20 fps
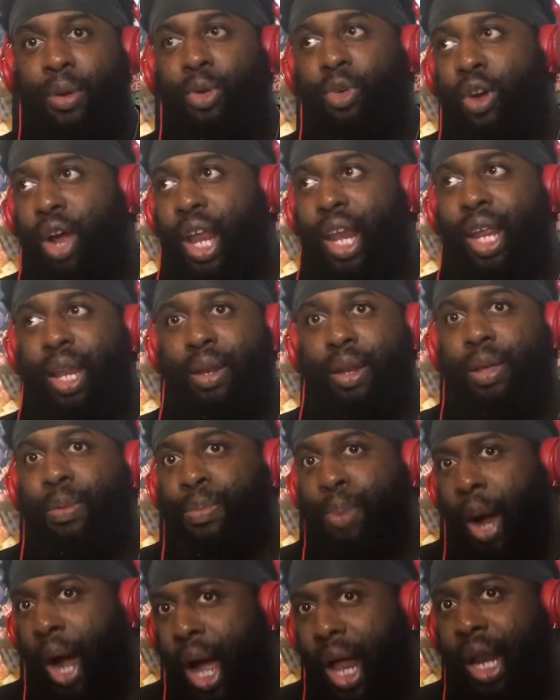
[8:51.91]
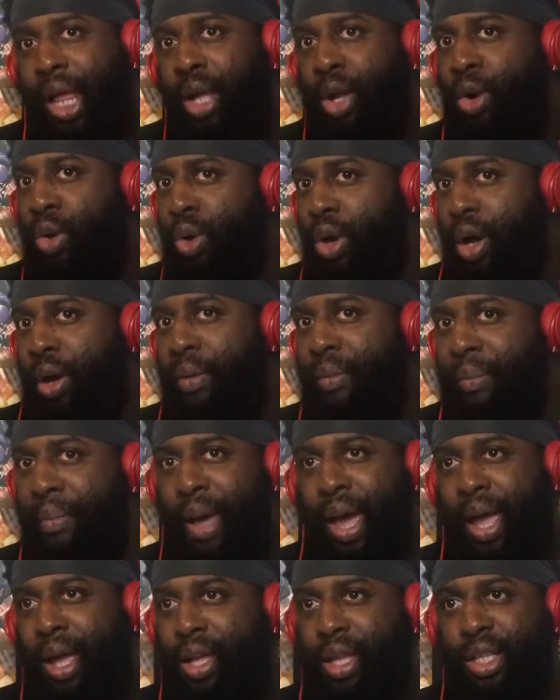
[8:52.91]
Granted, he probably gonna come
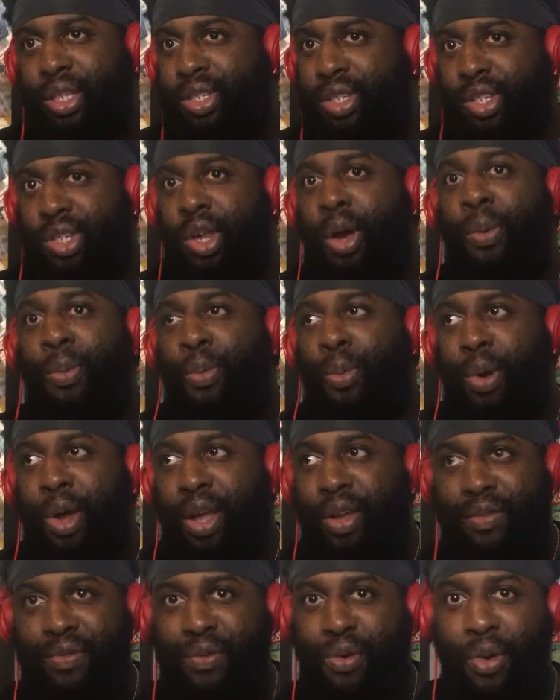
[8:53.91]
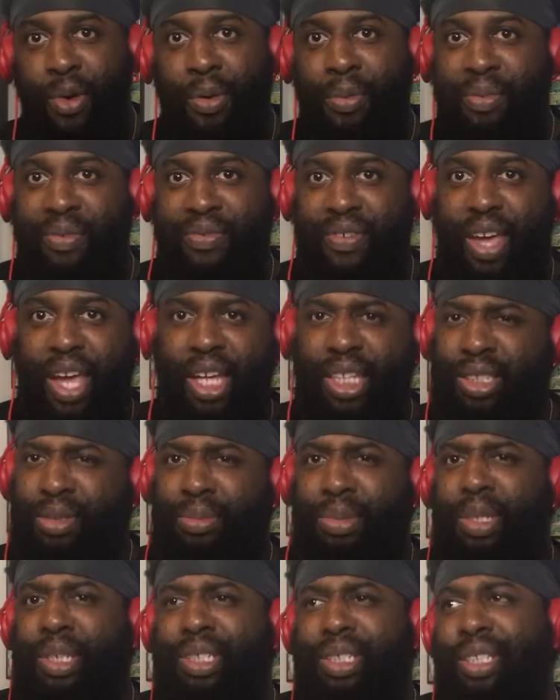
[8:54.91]
back in some way, form, or fashion,
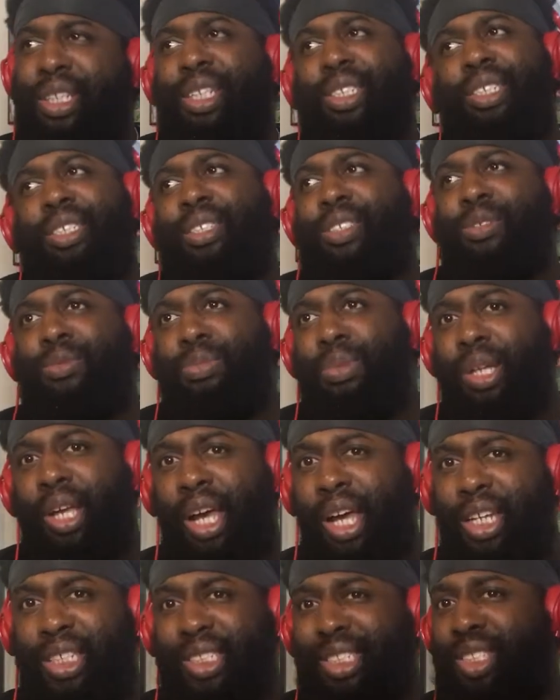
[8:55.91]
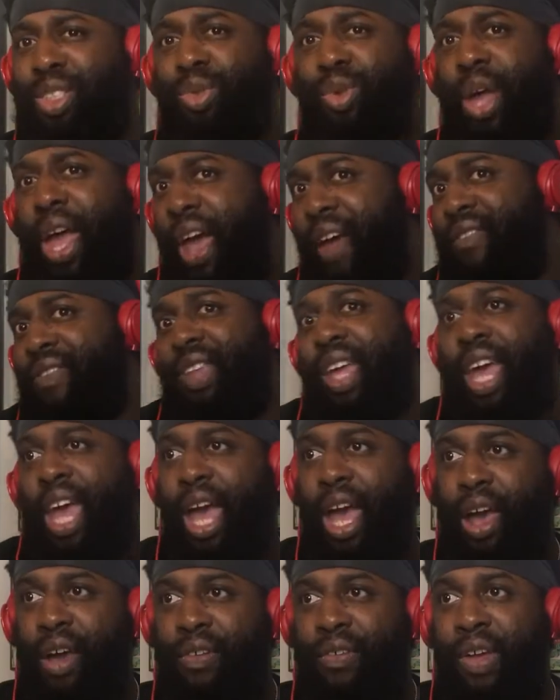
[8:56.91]
because let's just be honest, you have to
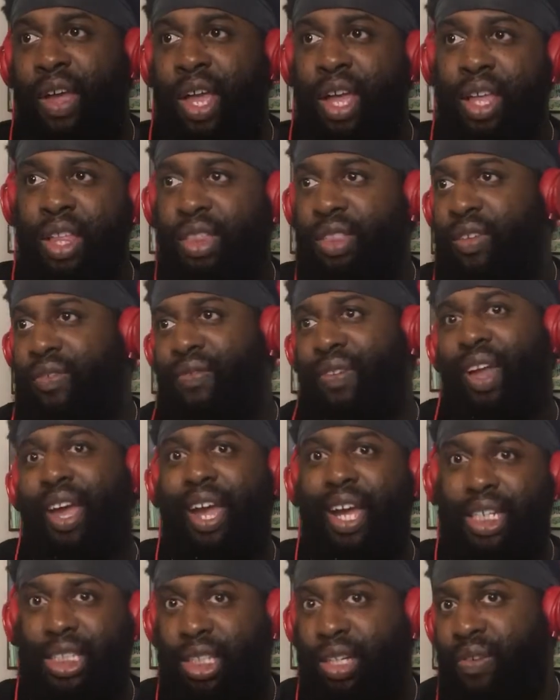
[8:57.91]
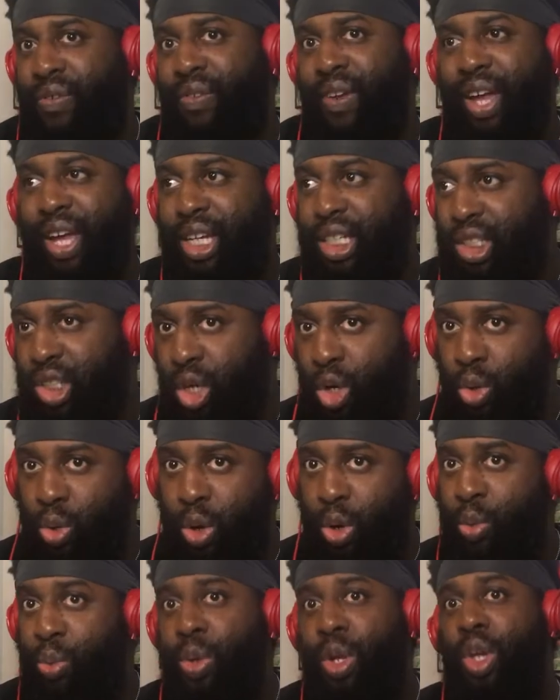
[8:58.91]
have the Flash in the Flash show,
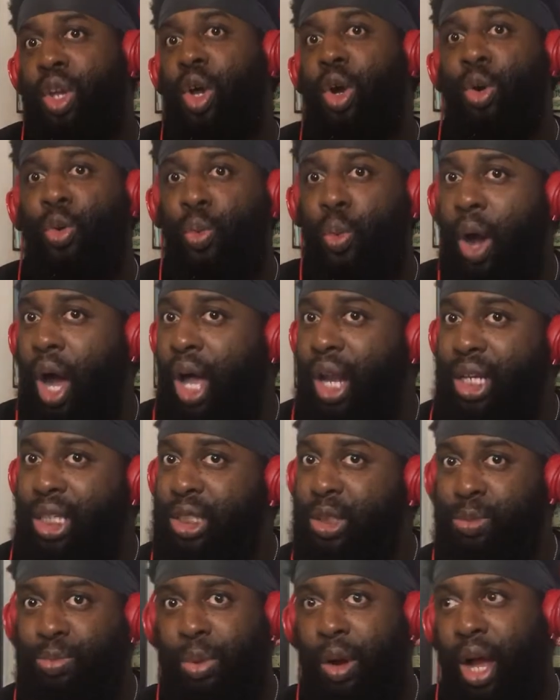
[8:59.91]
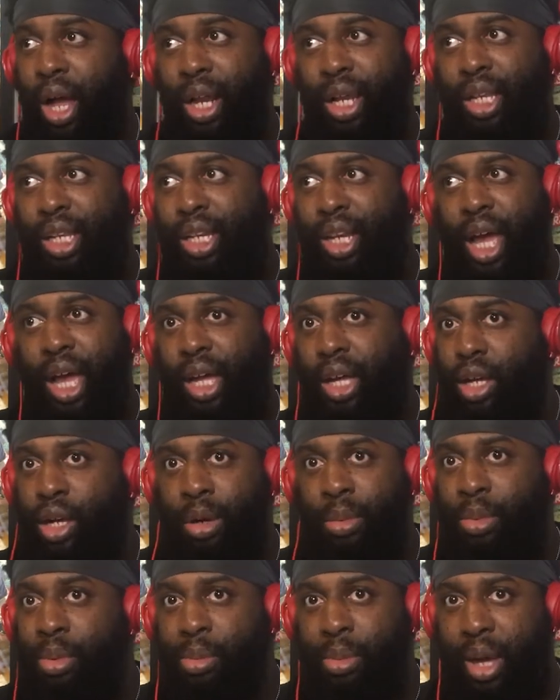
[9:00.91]
and we know Wally's probably not
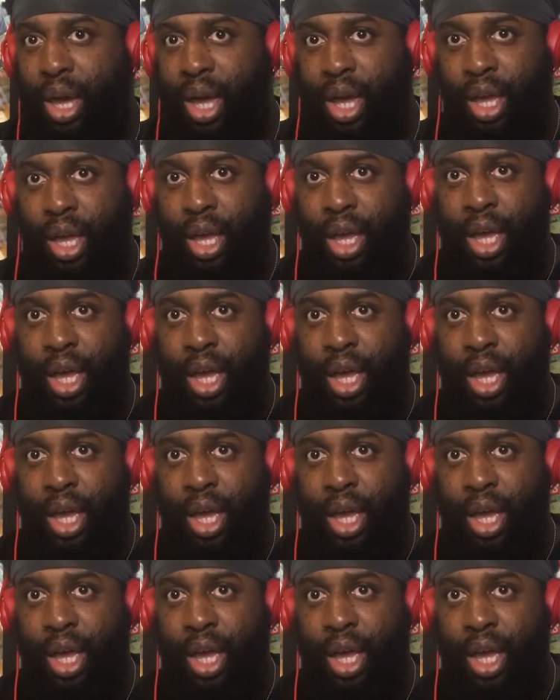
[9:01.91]
coming back.